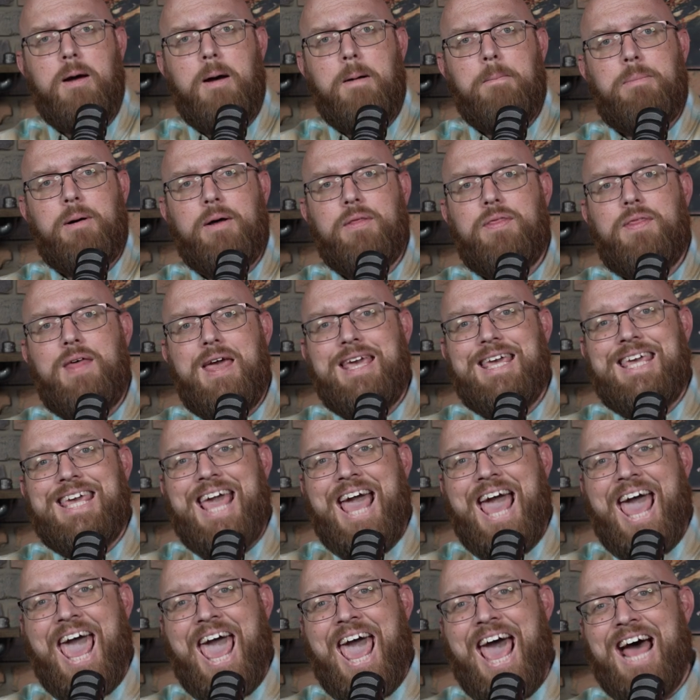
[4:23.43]
But they
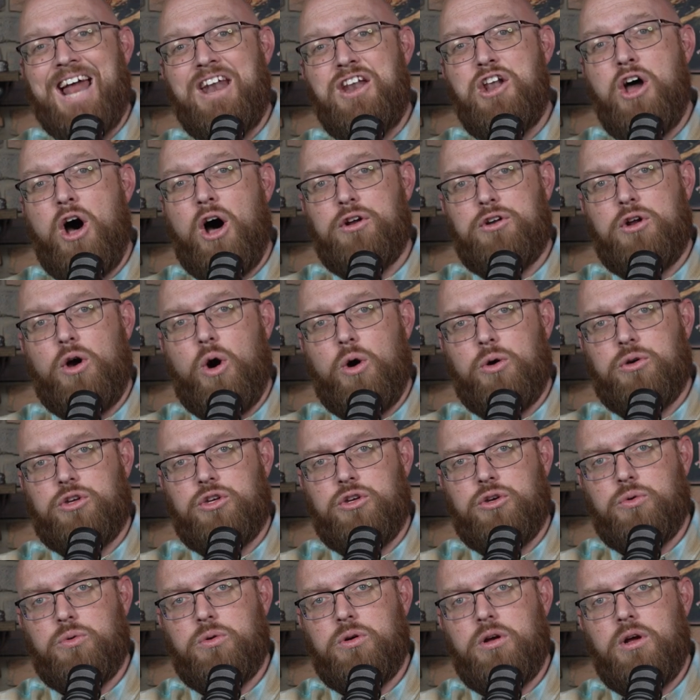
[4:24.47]
cannot
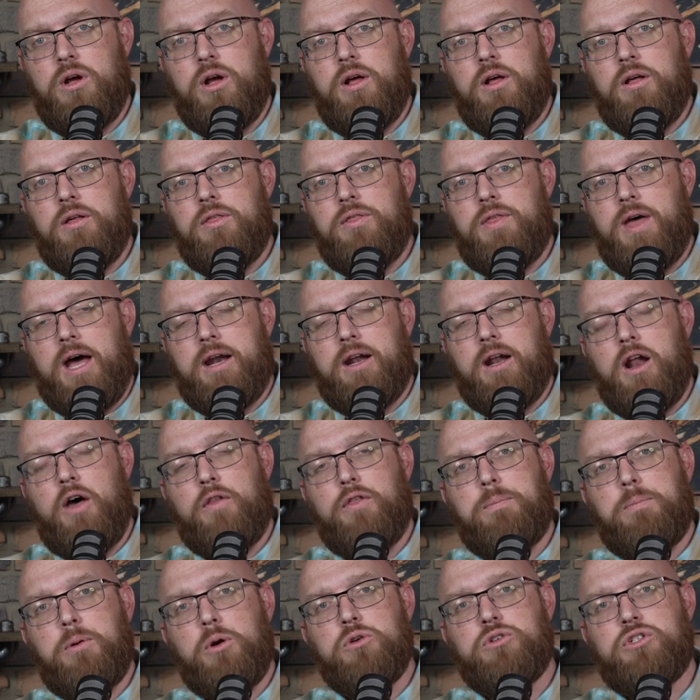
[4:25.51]
argue that
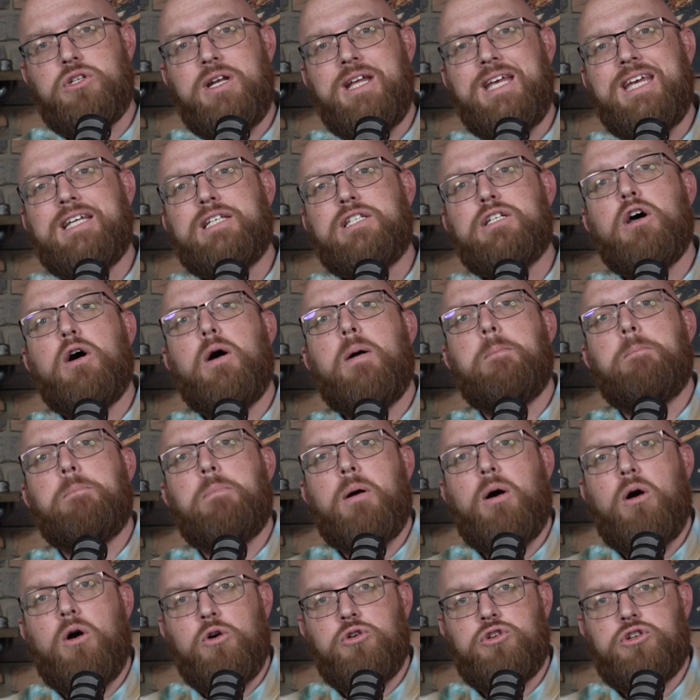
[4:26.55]
another person is
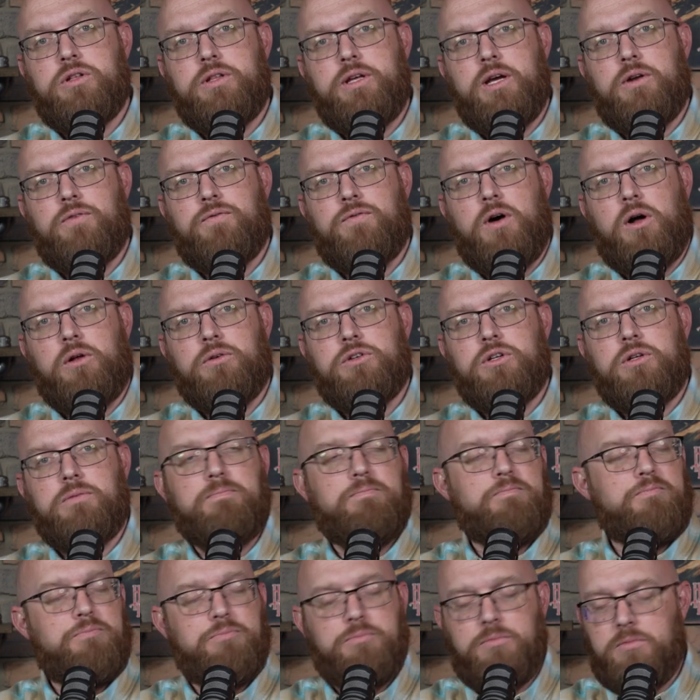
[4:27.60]
partially at fault.
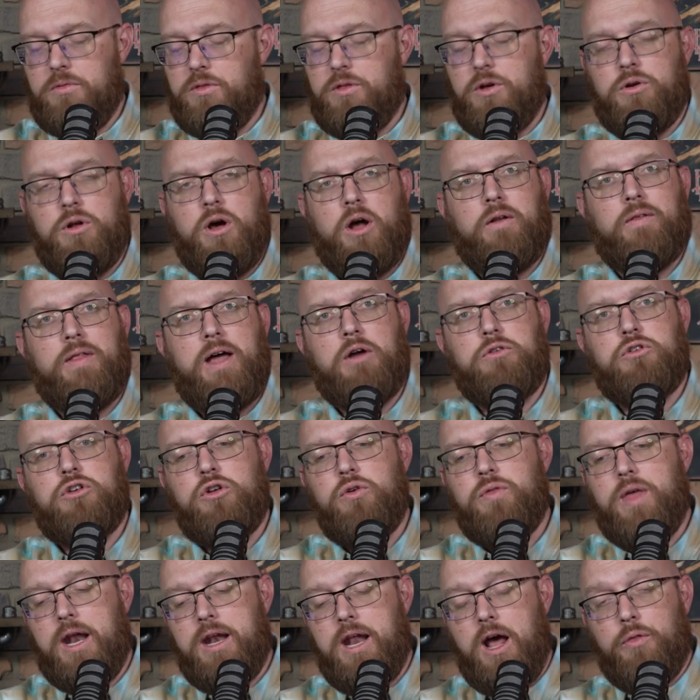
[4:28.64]
They're not allowed to
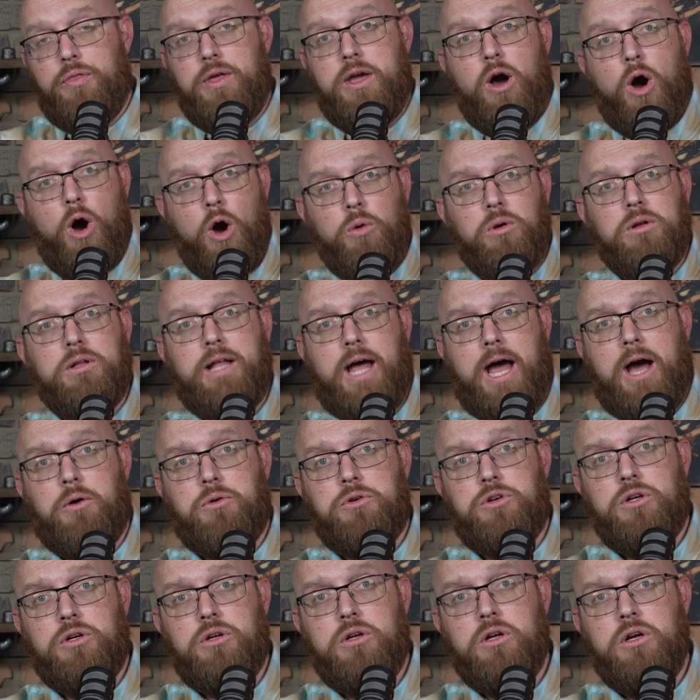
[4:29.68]
do that. Now, they are
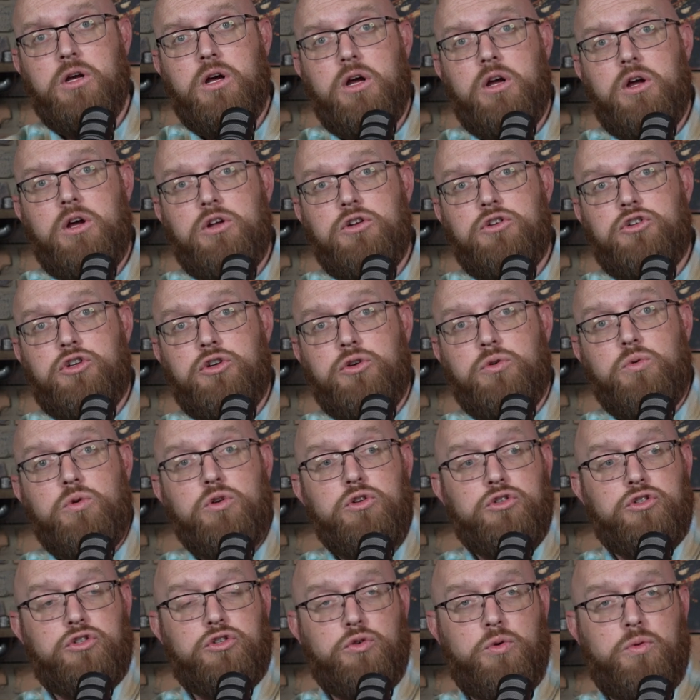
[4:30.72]
allowed to
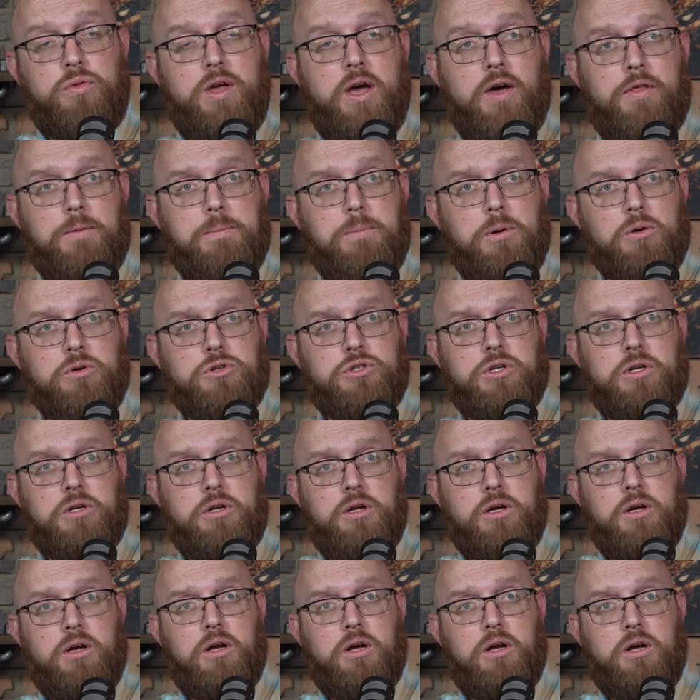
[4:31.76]
sue the other person,